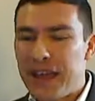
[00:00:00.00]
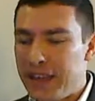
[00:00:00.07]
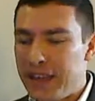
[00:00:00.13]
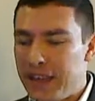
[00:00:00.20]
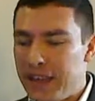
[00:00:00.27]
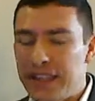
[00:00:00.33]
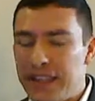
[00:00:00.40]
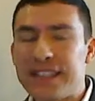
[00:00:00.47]

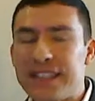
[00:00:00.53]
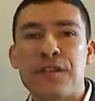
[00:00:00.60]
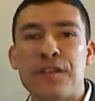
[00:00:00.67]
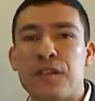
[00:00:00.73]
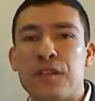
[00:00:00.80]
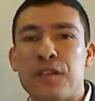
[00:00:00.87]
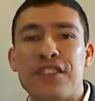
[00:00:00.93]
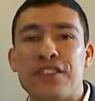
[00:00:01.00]
this
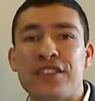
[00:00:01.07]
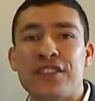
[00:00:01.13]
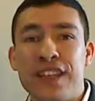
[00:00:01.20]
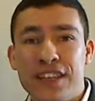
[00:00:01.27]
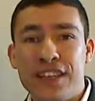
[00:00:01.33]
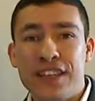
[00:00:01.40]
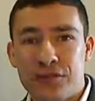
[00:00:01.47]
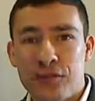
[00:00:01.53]
information
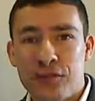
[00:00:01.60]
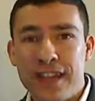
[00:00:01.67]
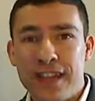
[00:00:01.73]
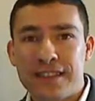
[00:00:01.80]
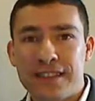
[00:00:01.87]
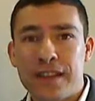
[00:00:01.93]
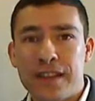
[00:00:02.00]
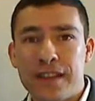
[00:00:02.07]
is
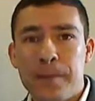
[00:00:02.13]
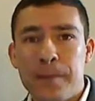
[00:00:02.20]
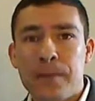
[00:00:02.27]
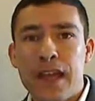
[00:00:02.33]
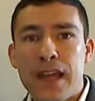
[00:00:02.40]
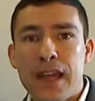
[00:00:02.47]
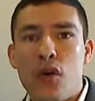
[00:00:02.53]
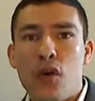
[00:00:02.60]
great.
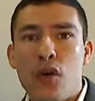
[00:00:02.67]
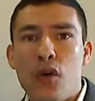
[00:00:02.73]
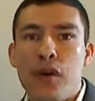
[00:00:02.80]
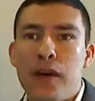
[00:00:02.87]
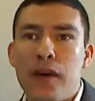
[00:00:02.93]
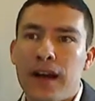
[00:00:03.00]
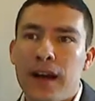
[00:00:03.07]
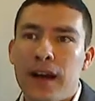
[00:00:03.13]

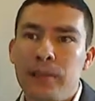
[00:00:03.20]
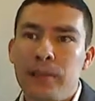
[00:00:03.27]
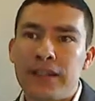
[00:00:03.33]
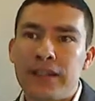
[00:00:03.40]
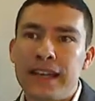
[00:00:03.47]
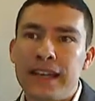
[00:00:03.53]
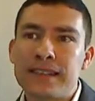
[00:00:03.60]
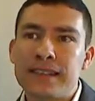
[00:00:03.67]
A couple
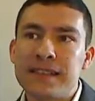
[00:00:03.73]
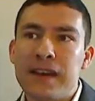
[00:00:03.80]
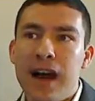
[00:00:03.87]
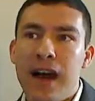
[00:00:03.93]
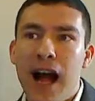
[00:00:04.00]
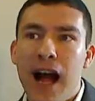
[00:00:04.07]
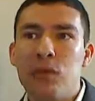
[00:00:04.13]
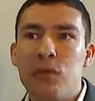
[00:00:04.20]
things
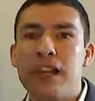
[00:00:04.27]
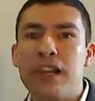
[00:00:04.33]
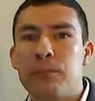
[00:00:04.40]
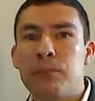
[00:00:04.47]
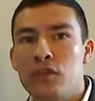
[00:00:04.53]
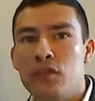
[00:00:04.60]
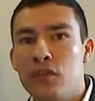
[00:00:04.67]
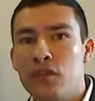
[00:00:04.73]
I would
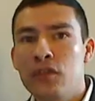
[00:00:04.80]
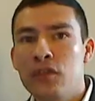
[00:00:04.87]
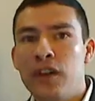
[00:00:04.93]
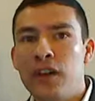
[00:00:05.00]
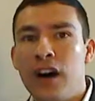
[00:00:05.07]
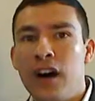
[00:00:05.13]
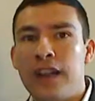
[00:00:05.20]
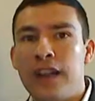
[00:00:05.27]
improve
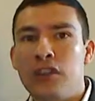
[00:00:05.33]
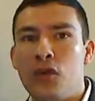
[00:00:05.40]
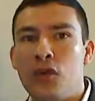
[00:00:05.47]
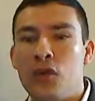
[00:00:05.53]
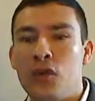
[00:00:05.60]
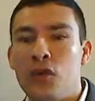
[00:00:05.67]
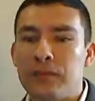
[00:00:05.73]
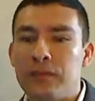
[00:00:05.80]
on it,
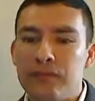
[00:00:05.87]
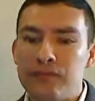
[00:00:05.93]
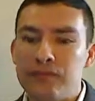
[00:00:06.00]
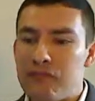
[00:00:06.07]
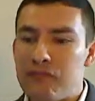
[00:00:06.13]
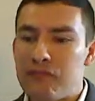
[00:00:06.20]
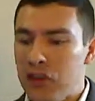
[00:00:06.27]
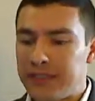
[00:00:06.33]
or
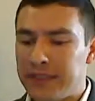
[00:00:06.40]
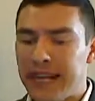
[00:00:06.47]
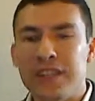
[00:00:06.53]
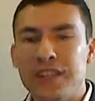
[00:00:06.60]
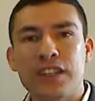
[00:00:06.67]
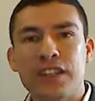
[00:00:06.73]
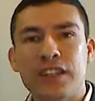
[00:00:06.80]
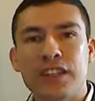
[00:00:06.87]
it's kind
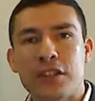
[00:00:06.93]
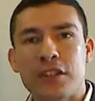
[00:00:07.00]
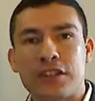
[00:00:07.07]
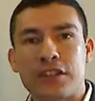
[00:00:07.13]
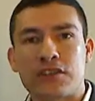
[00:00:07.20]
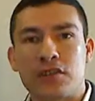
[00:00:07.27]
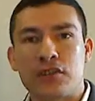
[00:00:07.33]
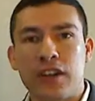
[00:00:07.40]
of a
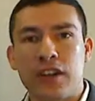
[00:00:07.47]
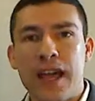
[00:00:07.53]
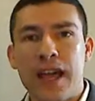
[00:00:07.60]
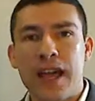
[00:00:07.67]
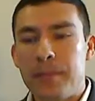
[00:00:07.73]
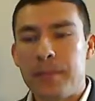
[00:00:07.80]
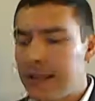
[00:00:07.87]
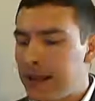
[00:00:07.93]
double-edged sword.
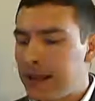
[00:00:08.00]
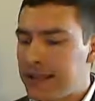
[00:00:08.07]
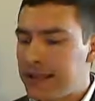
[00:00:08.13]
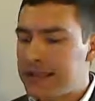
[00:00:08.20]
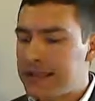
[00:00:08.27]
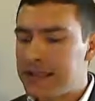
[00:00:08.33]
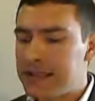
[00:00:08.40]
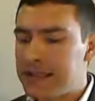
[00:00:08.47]

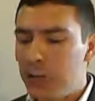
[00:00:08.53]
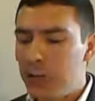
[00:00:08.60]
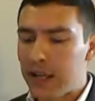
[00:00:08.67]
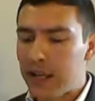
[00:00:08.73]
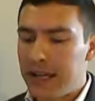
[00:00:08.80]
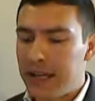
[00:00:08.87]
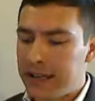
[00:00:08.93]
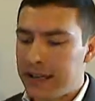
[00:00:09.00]
Because this
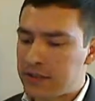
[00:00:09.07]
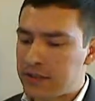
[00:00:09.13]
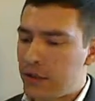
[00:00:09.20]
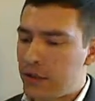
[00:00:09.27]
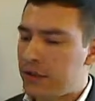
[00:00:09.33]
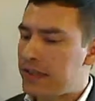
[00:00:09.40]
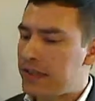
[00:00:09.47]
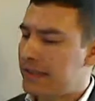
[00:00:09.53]
book is so
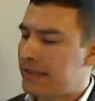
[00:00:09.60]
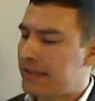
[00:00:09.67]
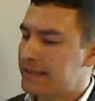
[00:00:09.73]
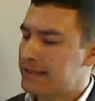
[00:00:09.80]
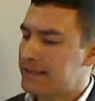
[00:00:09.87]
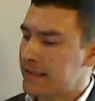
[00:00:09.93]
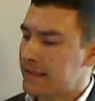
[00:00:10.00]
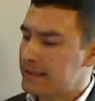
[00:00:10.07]
thick and
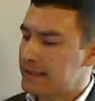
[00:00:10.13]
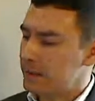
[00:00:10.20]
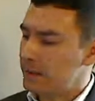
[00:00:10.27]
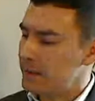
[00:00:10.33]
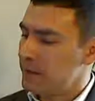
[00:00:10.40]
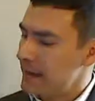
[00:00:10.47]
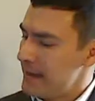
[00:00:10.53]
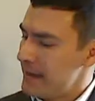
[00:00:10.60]

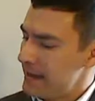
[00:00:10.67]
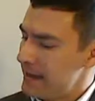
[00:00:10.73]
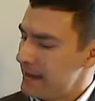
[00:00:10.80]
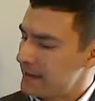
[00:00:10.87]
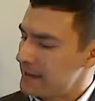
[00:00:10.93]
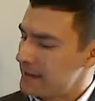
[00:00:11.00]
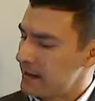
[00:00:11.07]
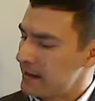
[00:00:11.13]
extensive,
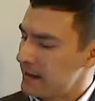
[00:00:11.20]
it